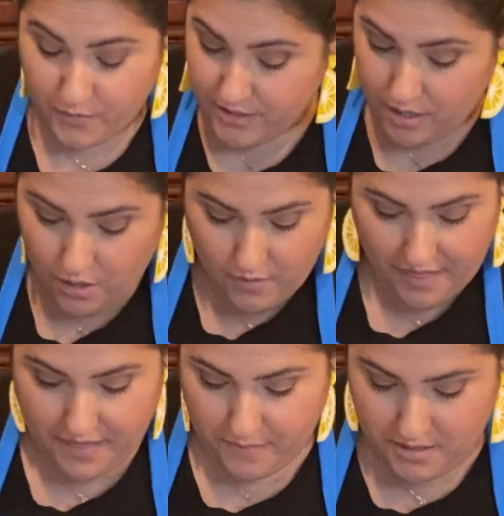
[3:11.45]
We don't
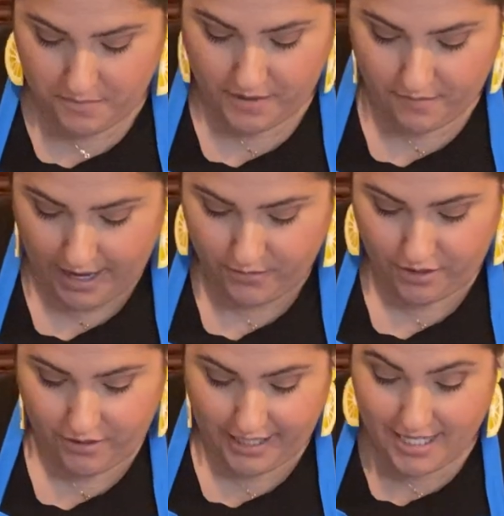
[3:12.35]
want them to be round
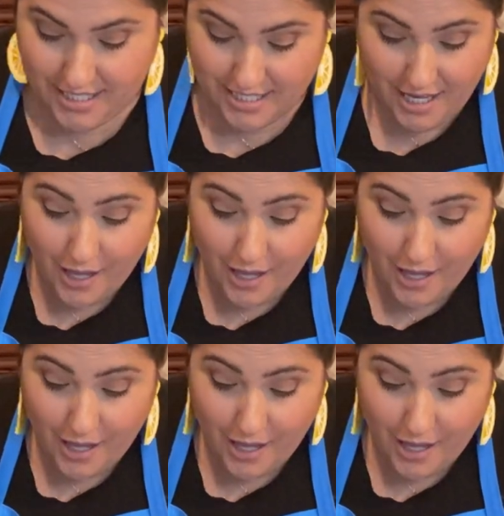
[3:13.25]
cookies.